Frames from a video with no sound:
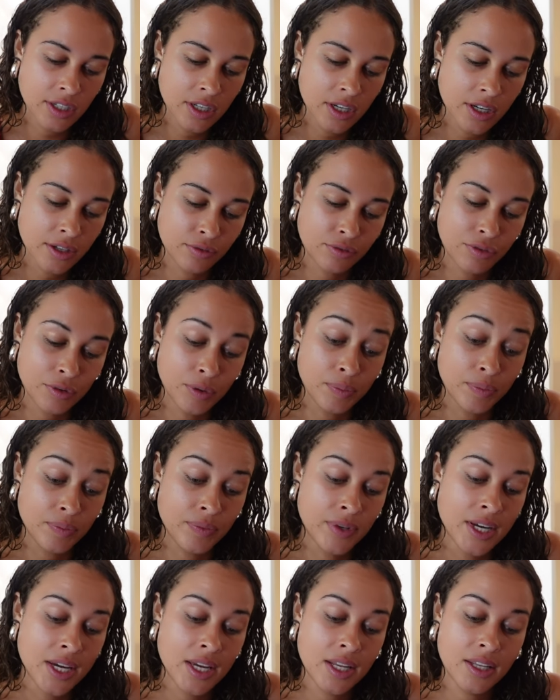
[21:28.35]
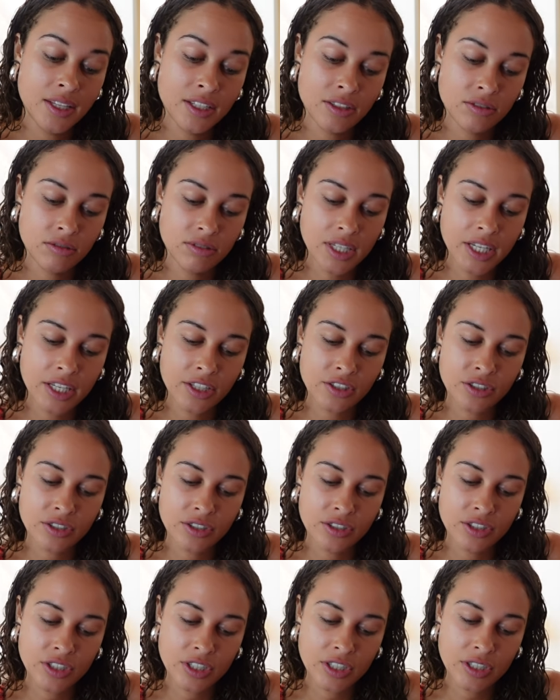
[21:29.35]
learn from this
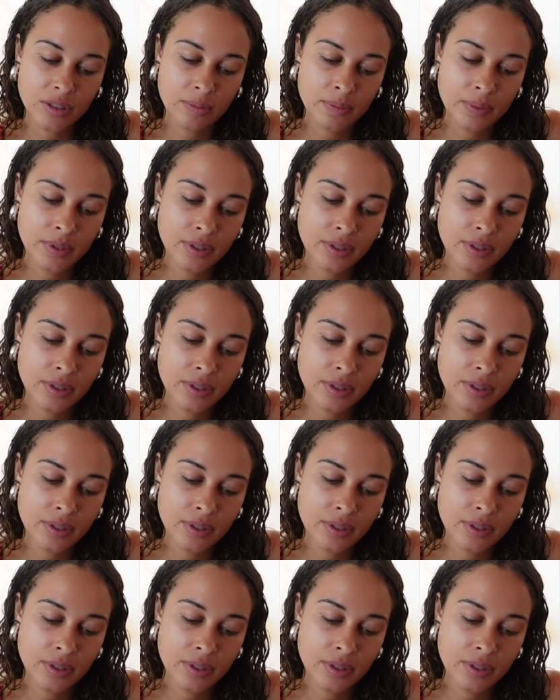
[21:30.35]
relationship?